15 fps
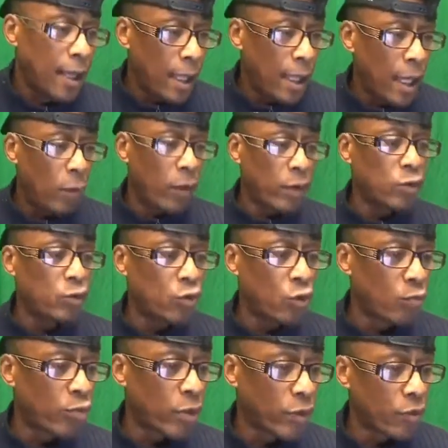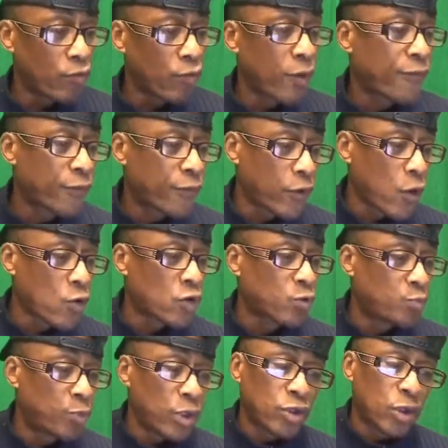How are you doing, Brother Griff? Curtis
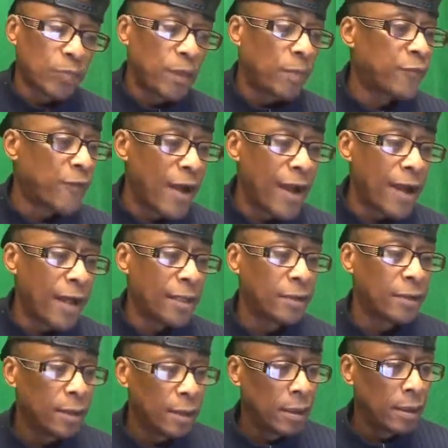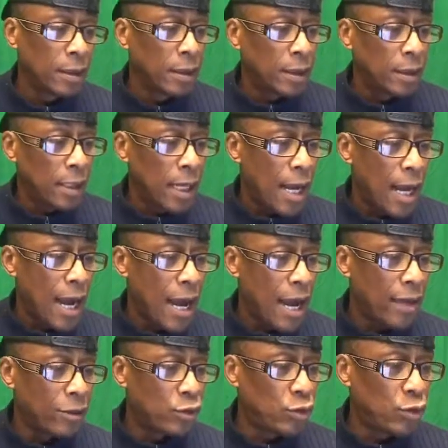Bishop, I'm fine.
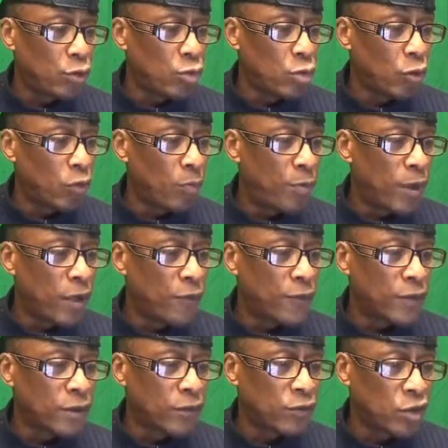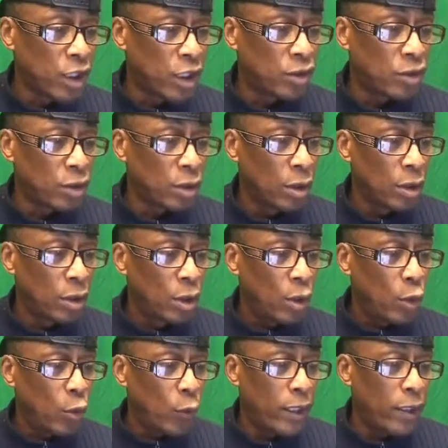Do you know the benefits of ginger,
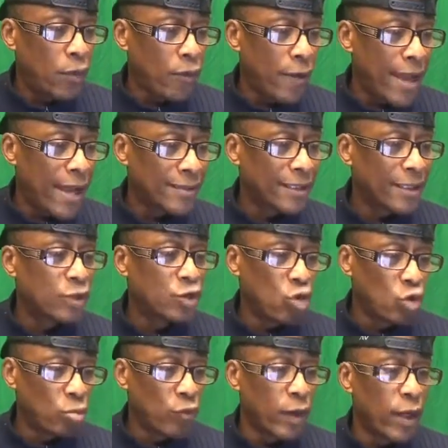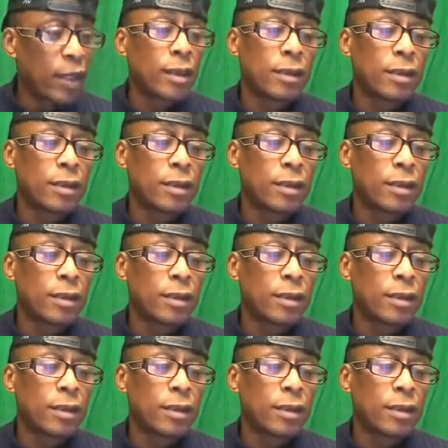wheatgrass, and turmeric?